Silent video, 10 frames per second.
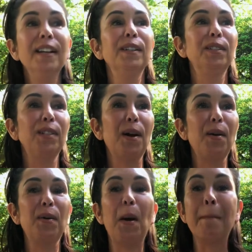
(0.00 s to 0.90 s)

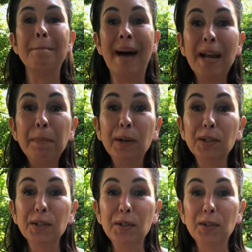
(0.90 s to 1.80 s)
So my
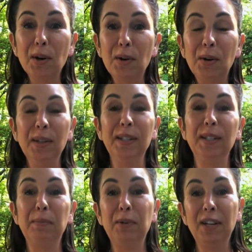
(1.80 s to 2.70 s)
personal goal is to
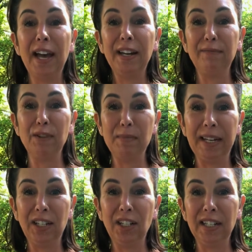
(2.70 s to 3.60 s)
put out
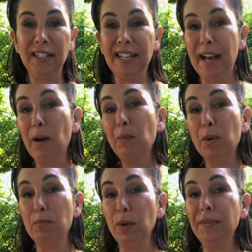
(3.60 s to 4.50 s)
information to help
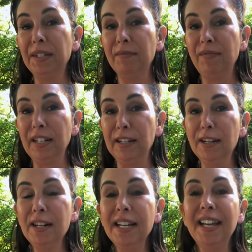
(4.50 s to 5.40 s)
remove some fear
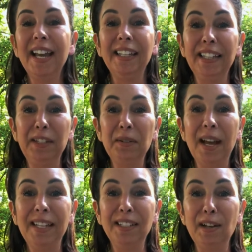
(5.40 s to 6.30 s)
and let you
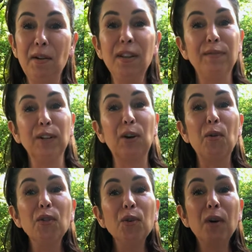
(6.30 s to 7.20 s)
guys know that if you're
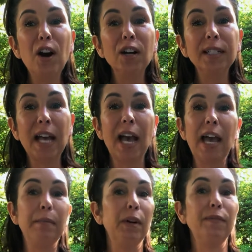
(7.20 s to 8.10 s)
going through a hard
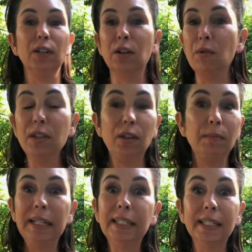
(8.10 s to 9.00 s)
time, or if you're going through, I
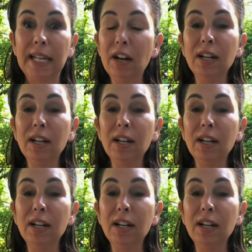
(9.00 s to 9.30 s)
mean, it's scary.